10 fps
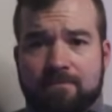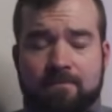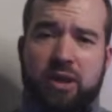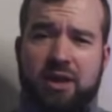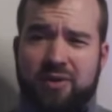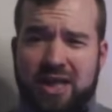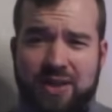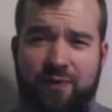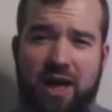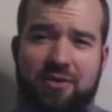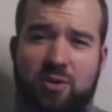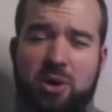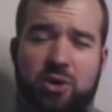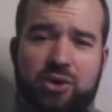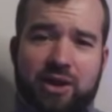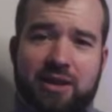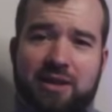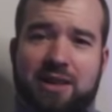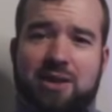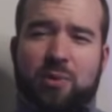But of these 5
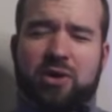emotions, it's